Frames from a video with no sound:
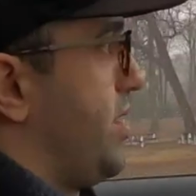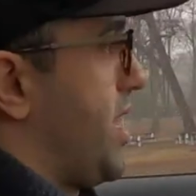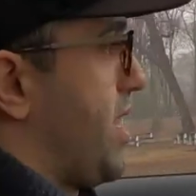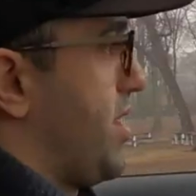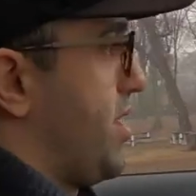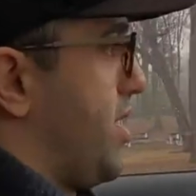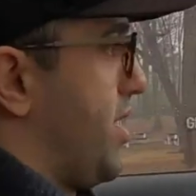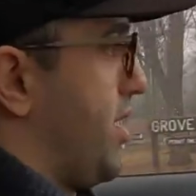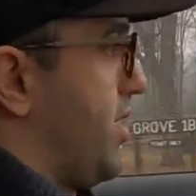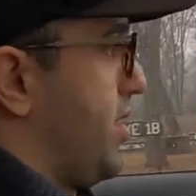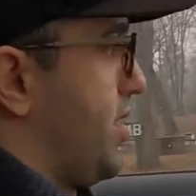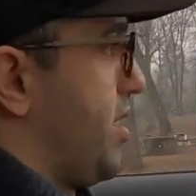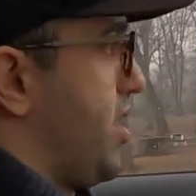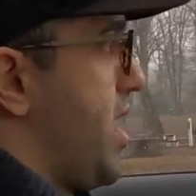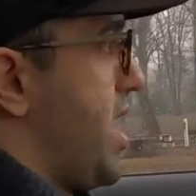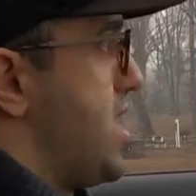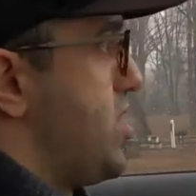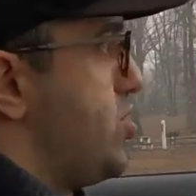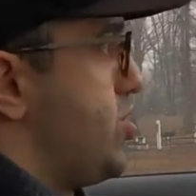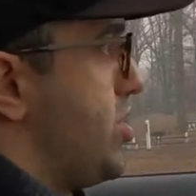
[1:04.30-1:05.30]
nothing. The
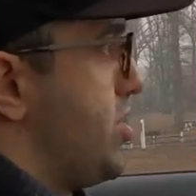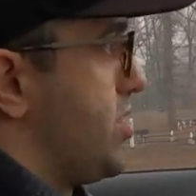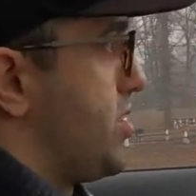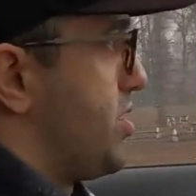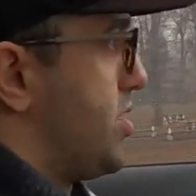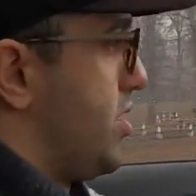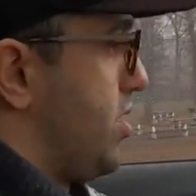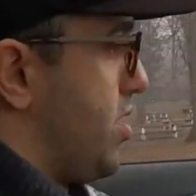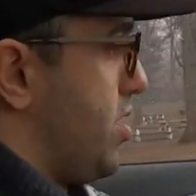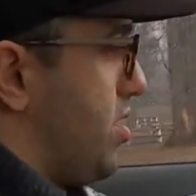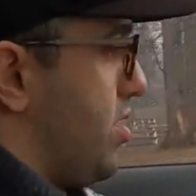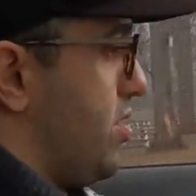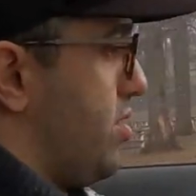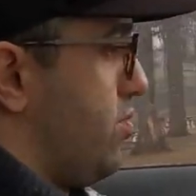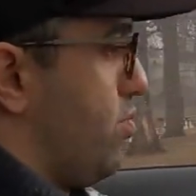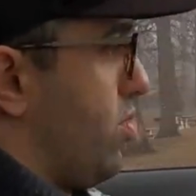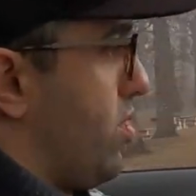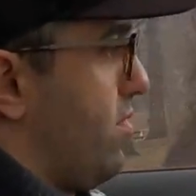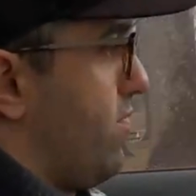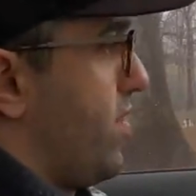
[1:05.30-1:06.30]
engine is still
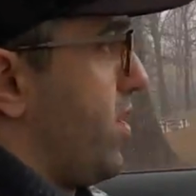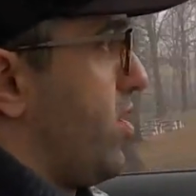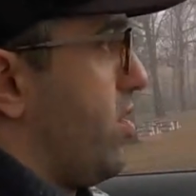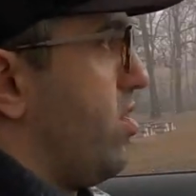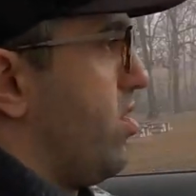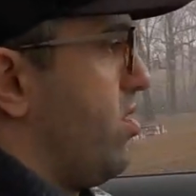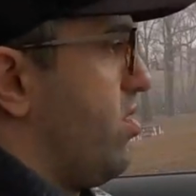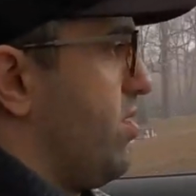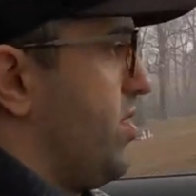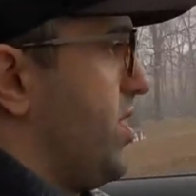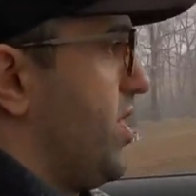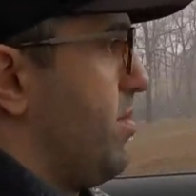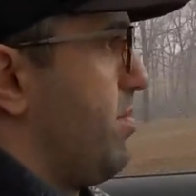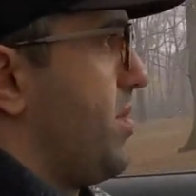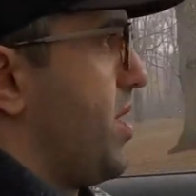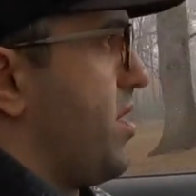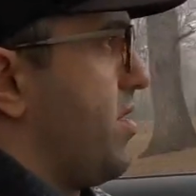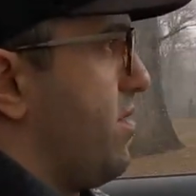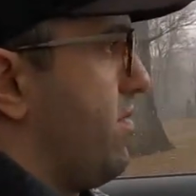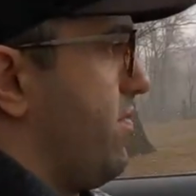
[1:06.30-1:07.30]
on. What if I hold the
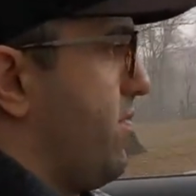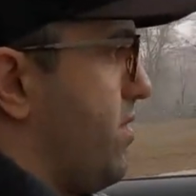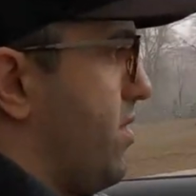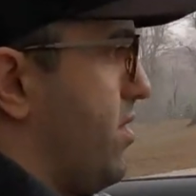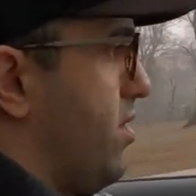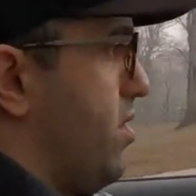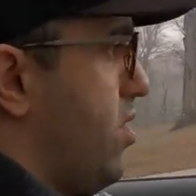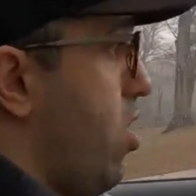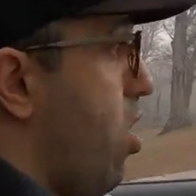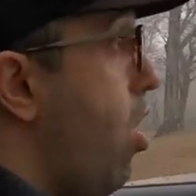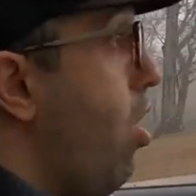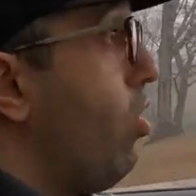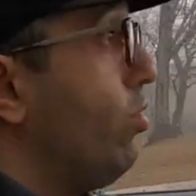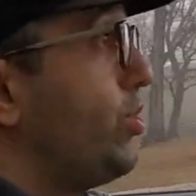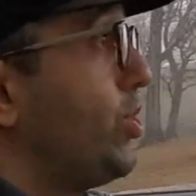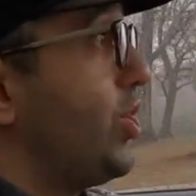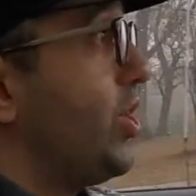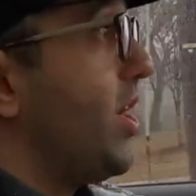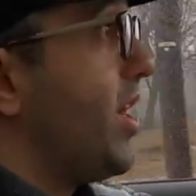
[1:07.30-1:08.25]
button for, oh,